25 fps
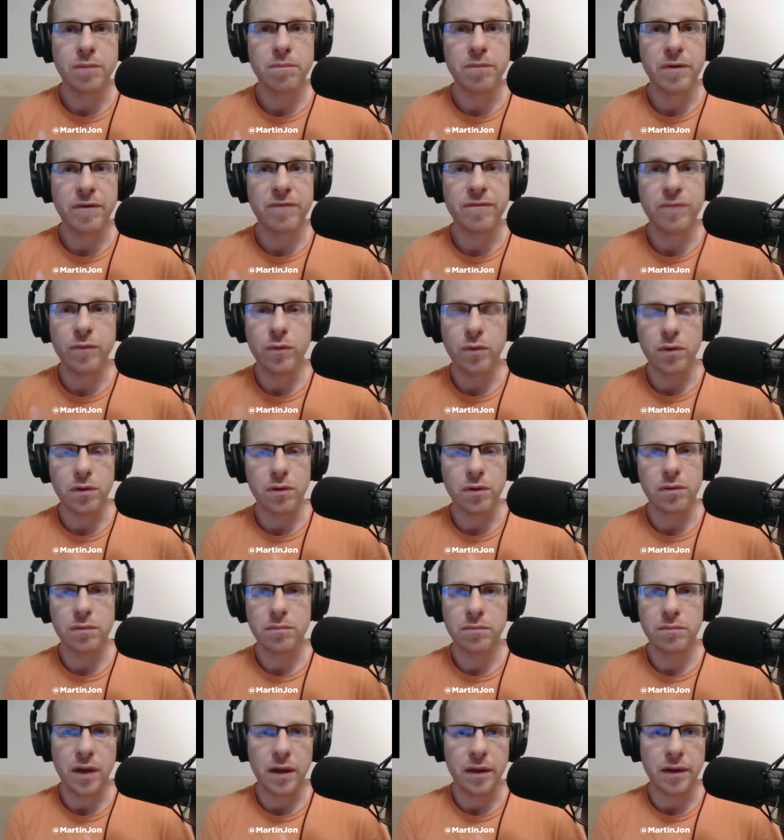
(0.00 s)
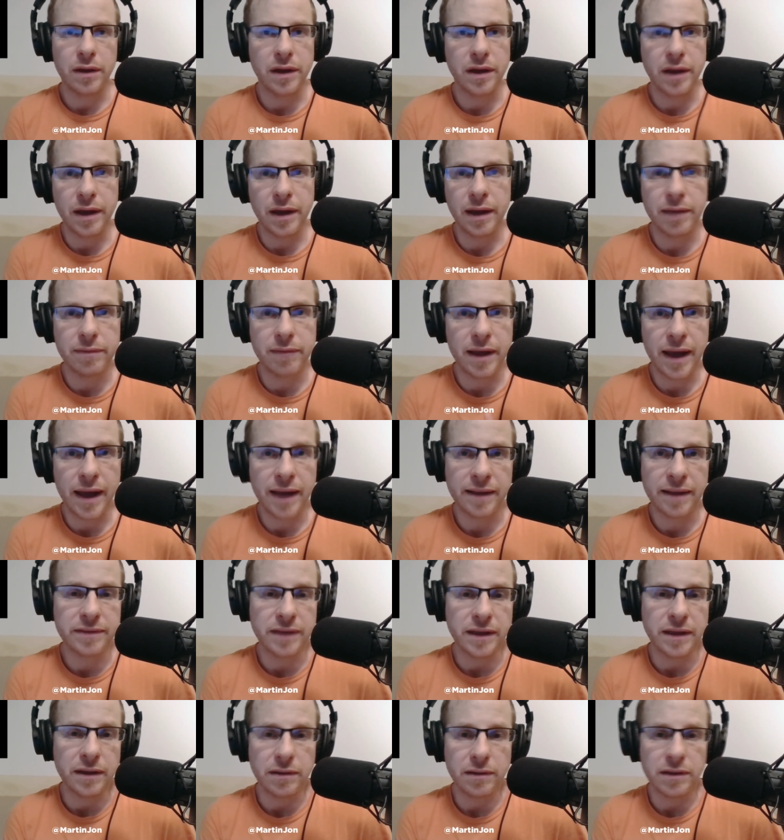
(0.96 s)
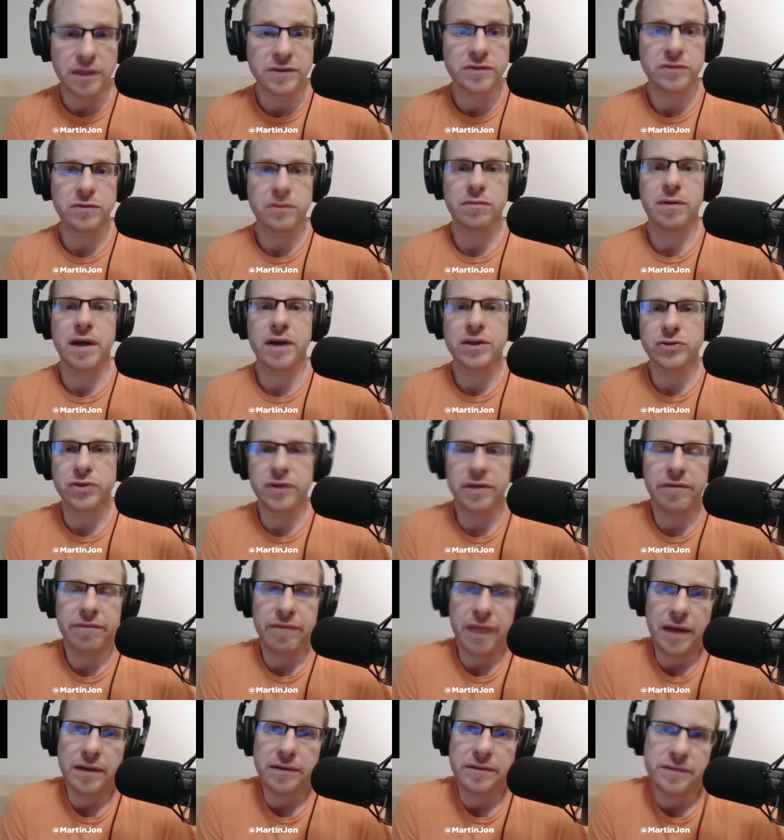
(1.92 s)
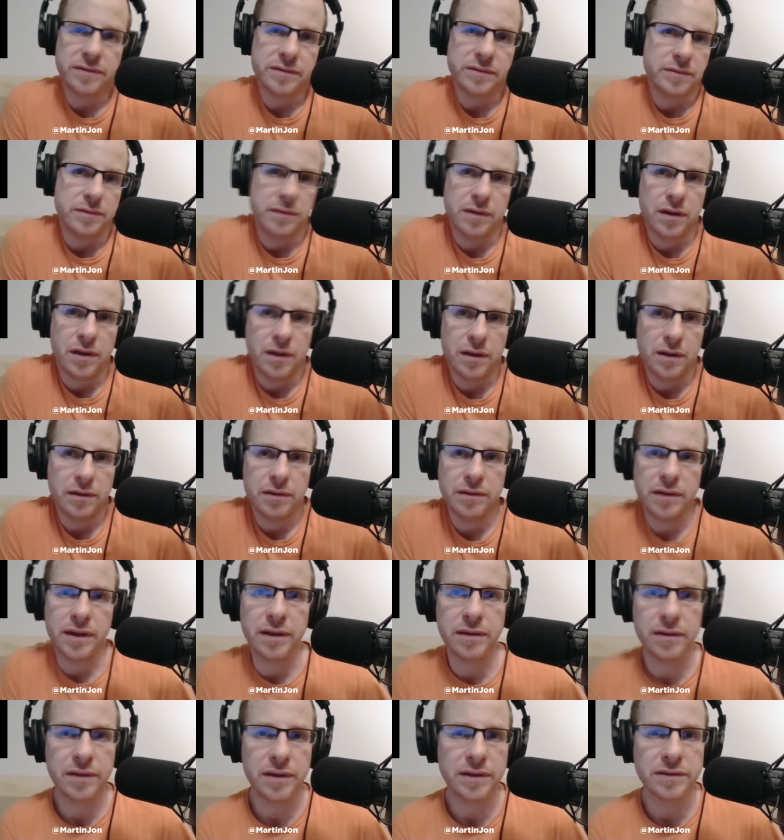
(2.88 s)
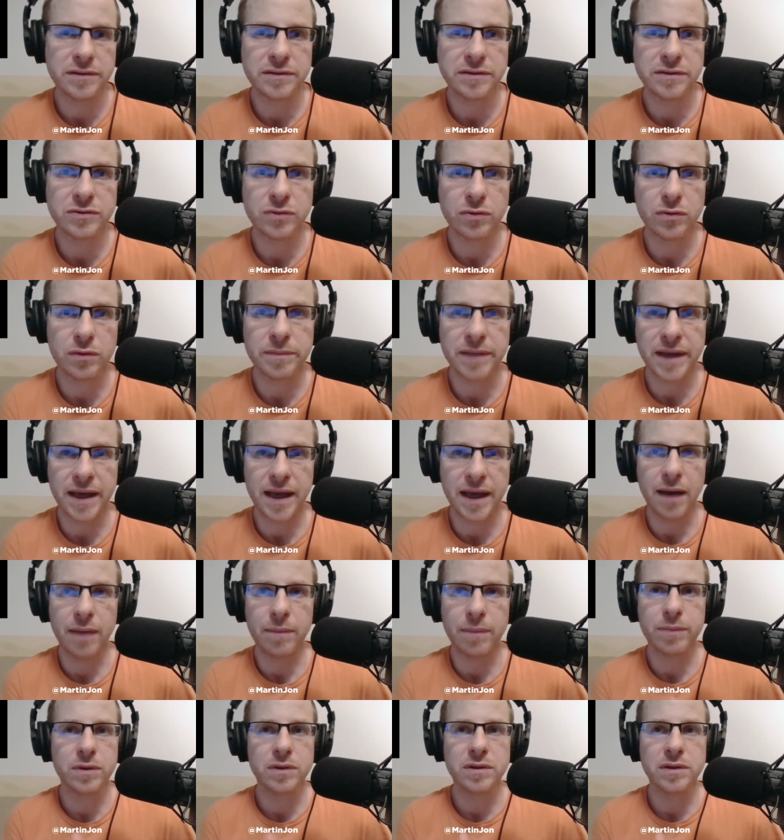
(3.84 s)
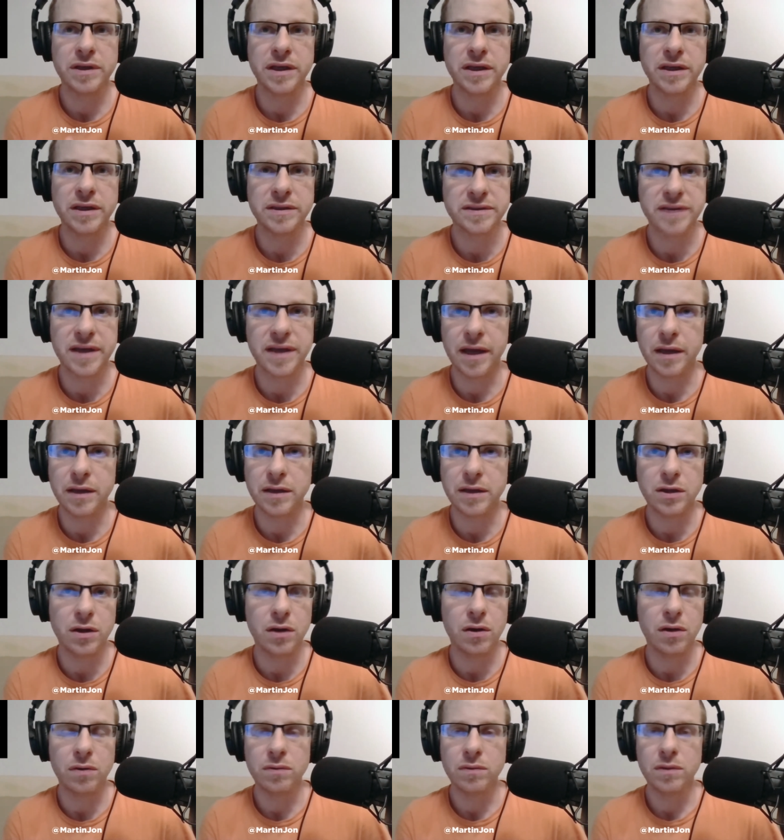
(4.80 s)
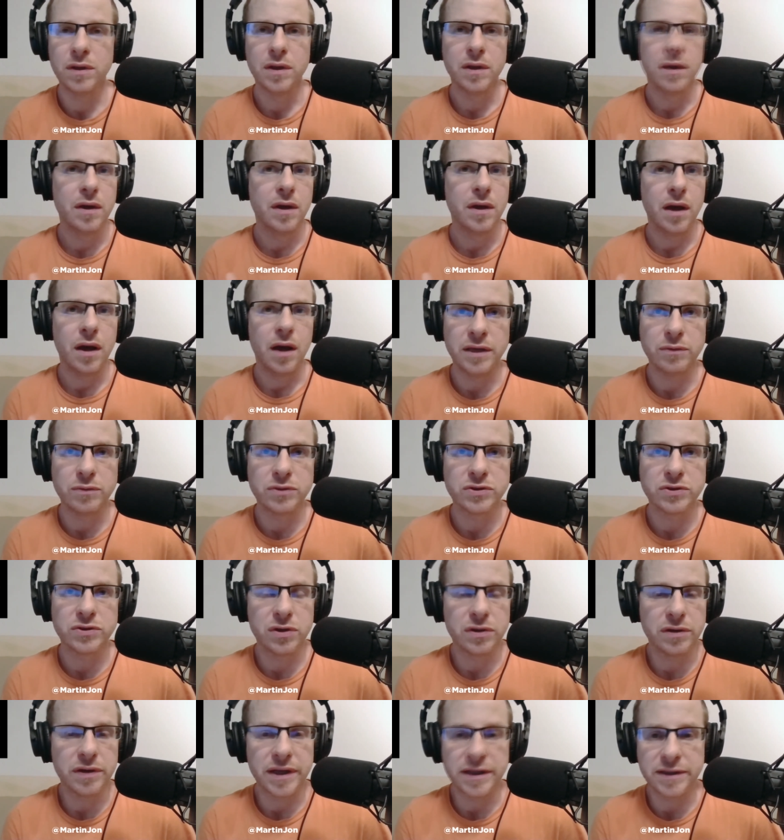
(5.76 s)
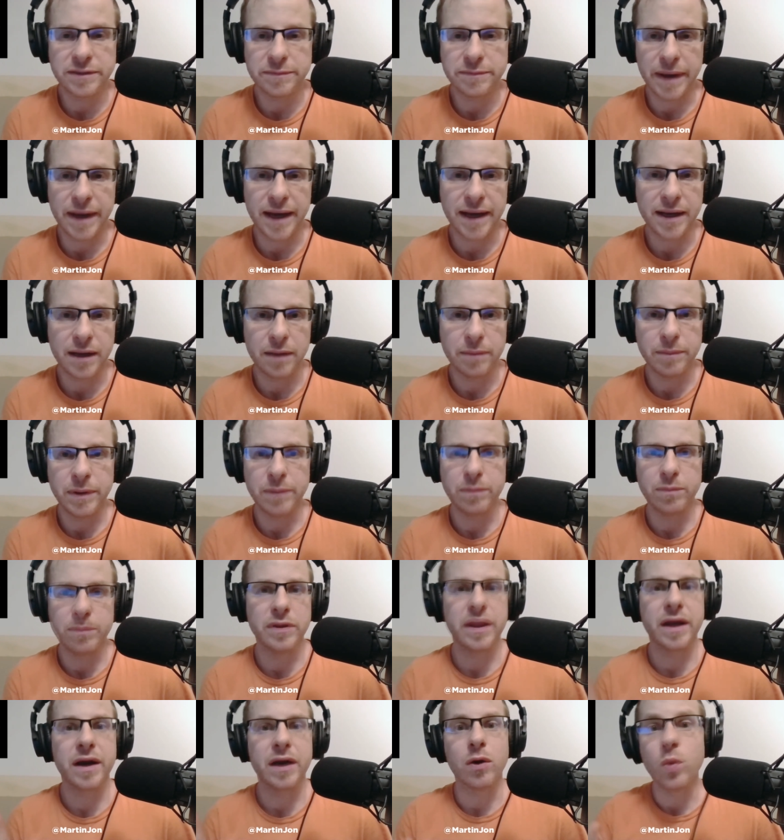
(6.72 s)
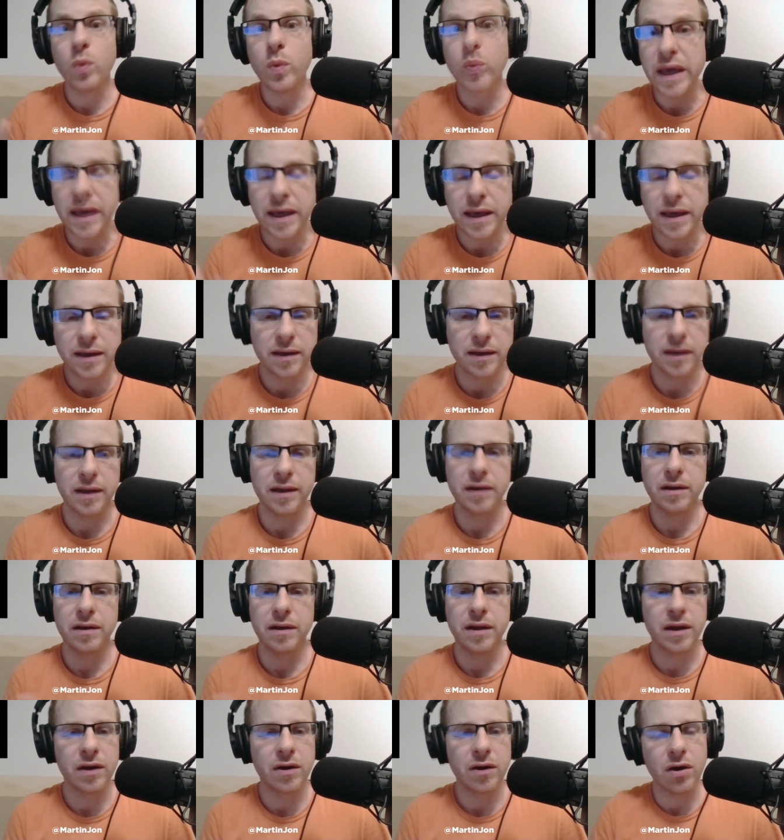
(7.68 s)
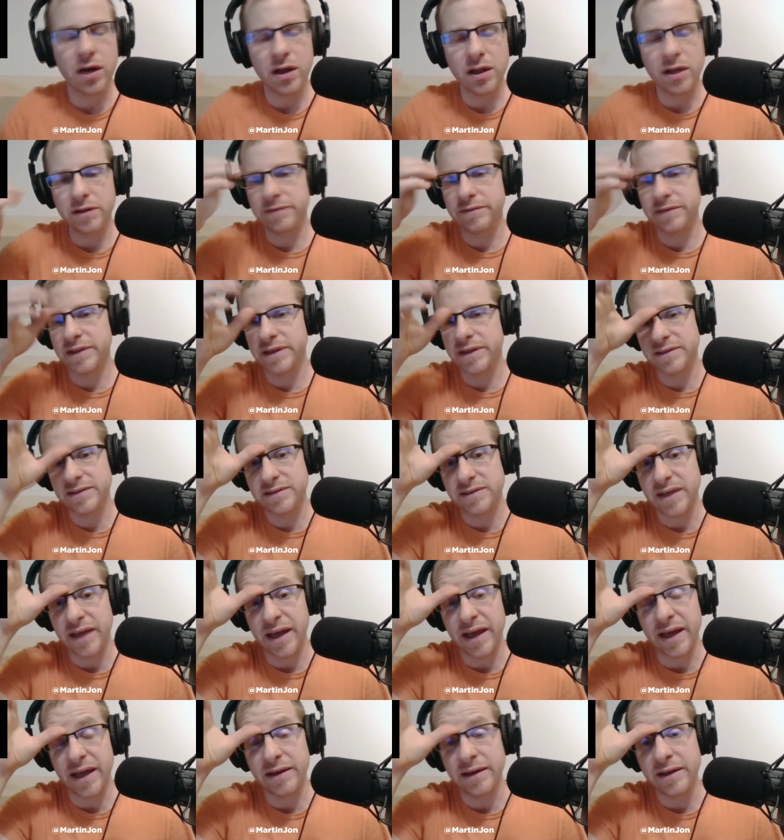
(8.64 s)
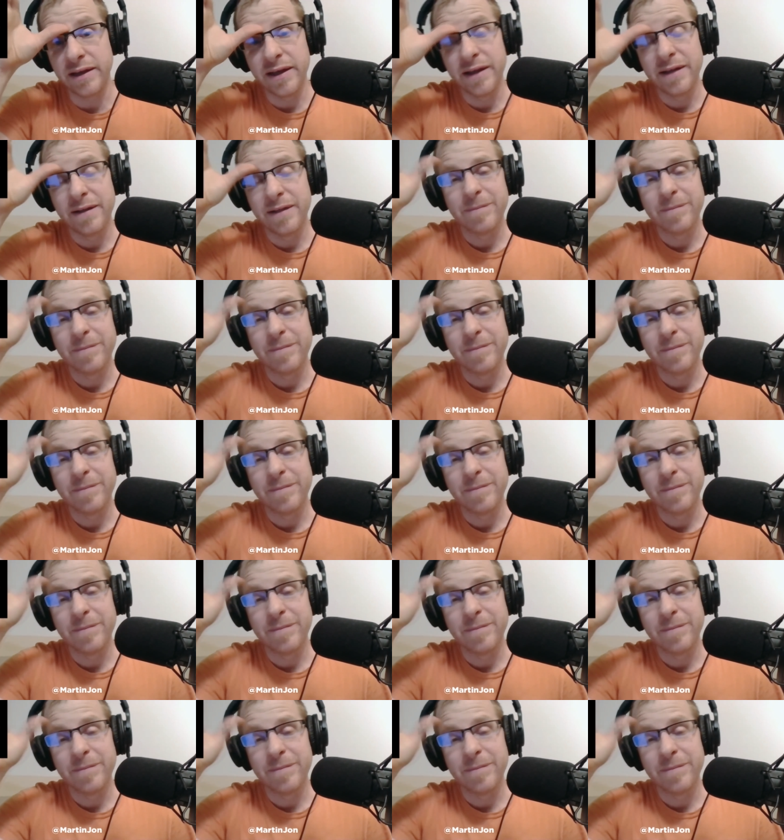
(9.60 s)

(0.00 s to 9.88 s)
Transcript: before at the insurrection event that stormed the Capitol, he said, he was turning his back on people that are weak and all of this. And